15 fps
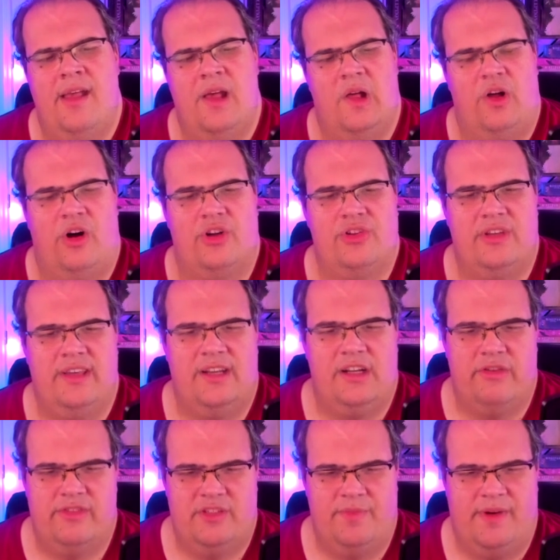Alter ego
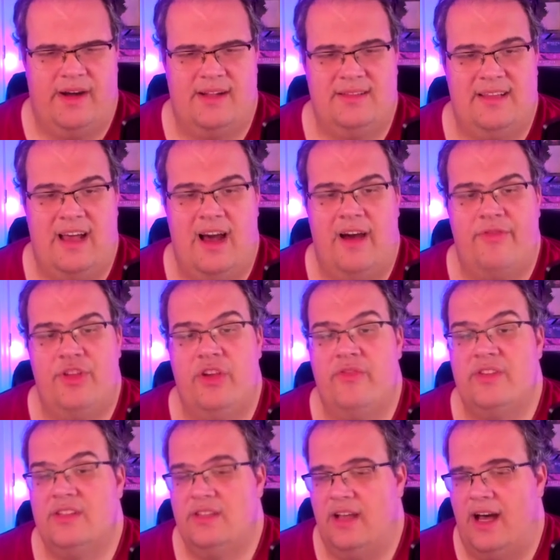response, after you
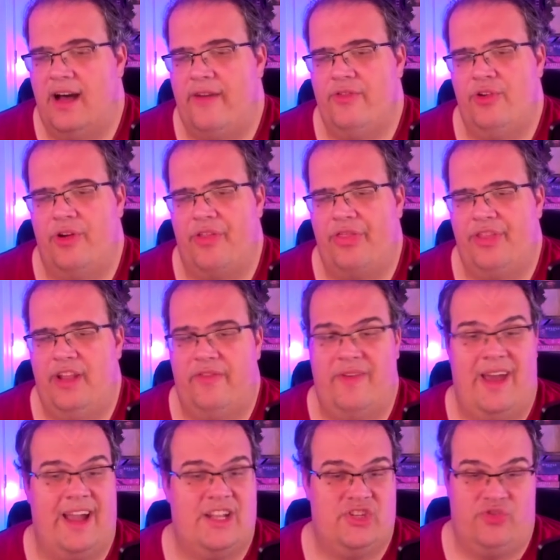resolve your Thief
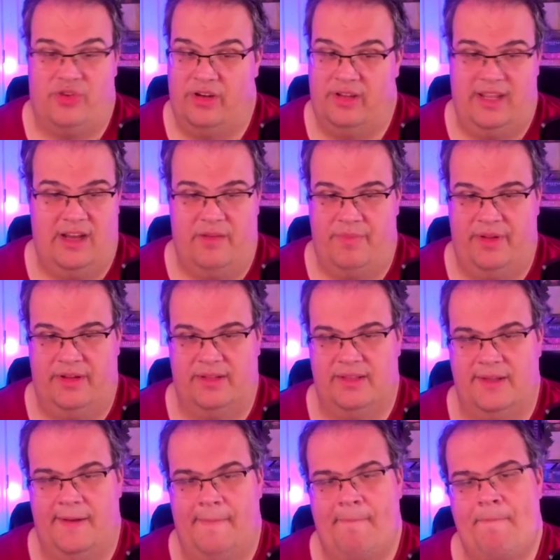Extraordinaire
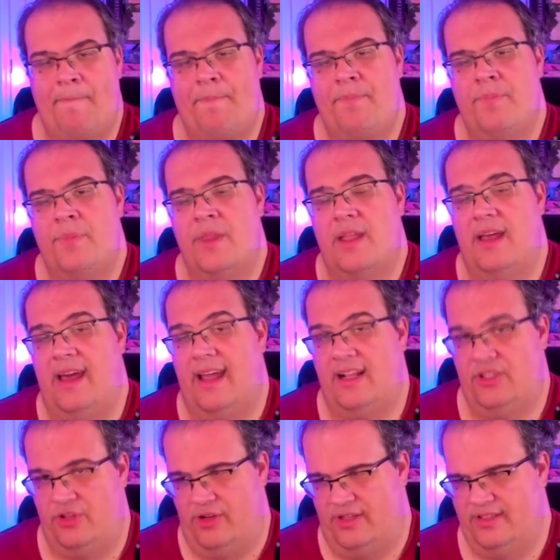ability,
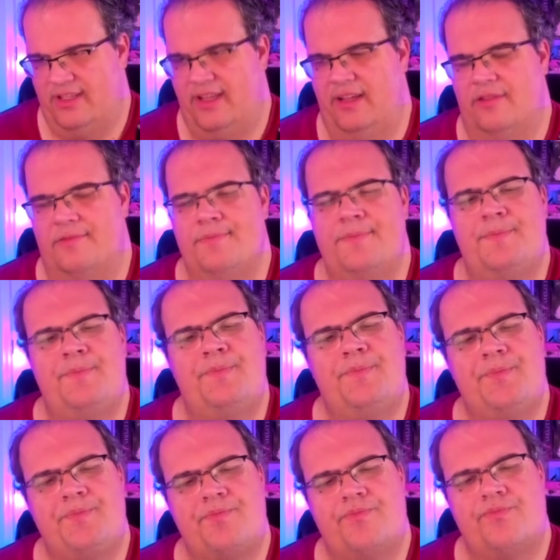exhaust the guild.
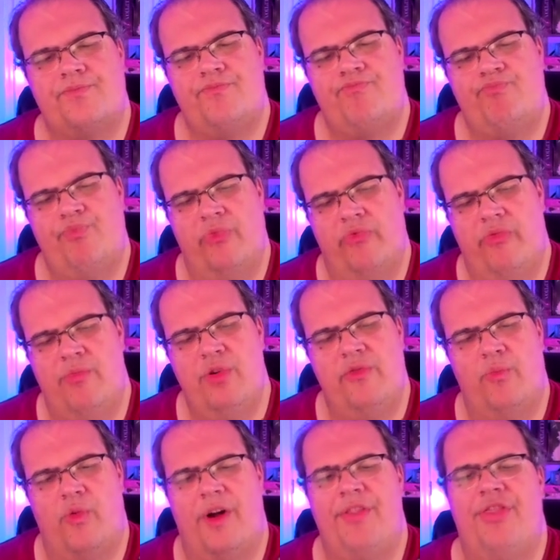Remove
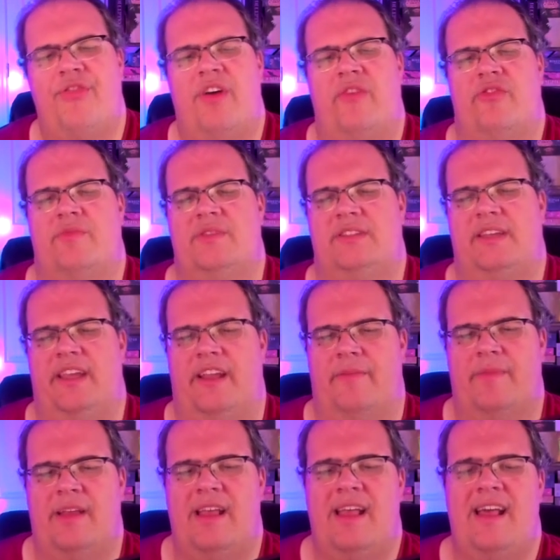1 threat from a scheme.
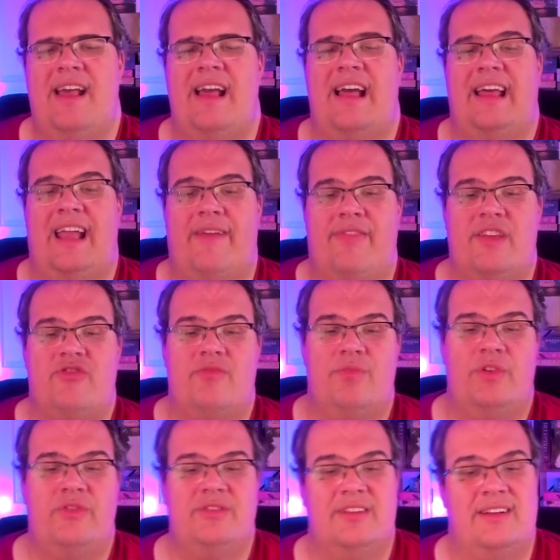If this
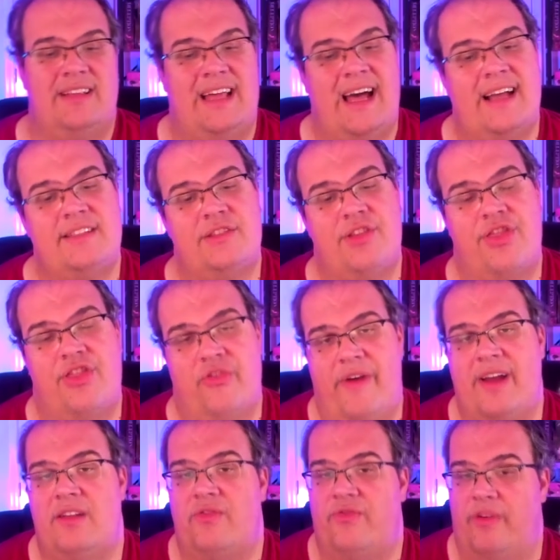removes the last
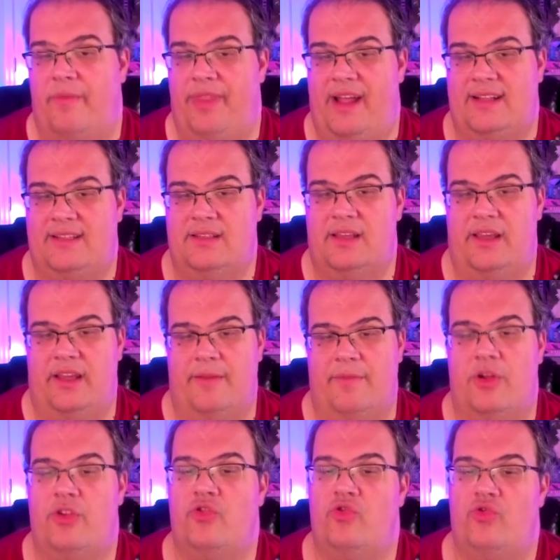threat from that scheme,
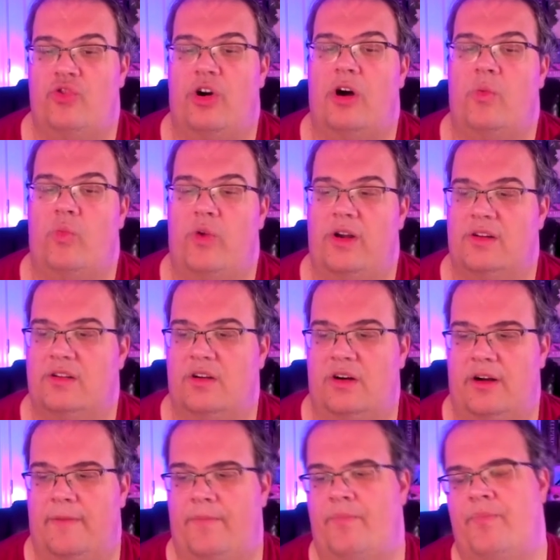draw 1
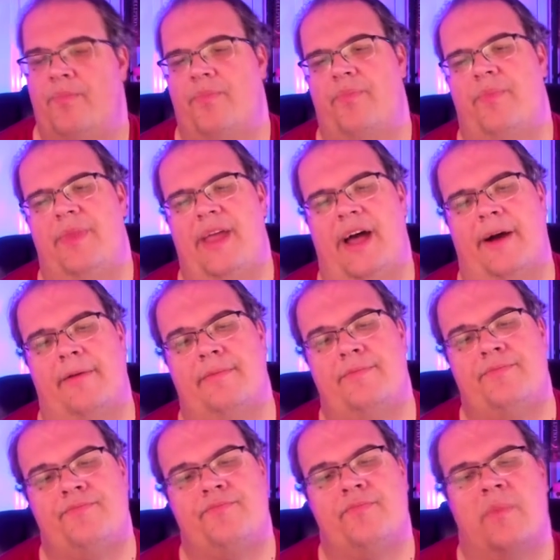card. Now,
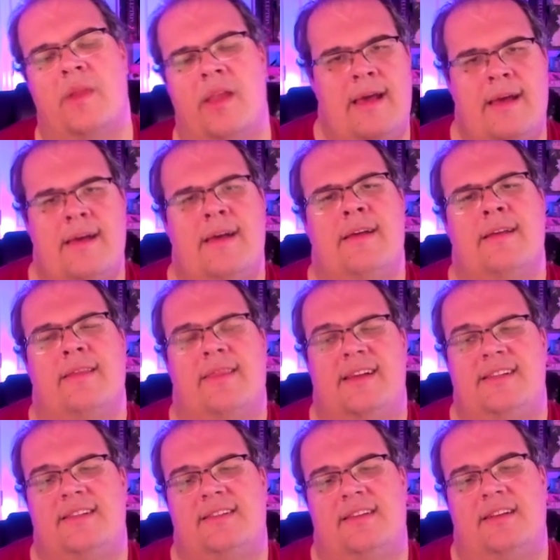
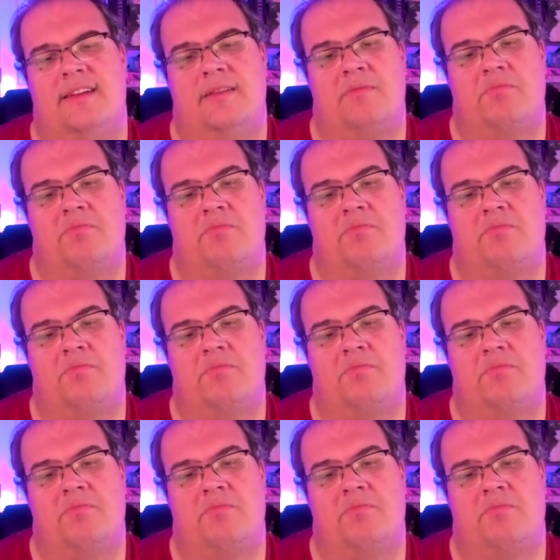this is a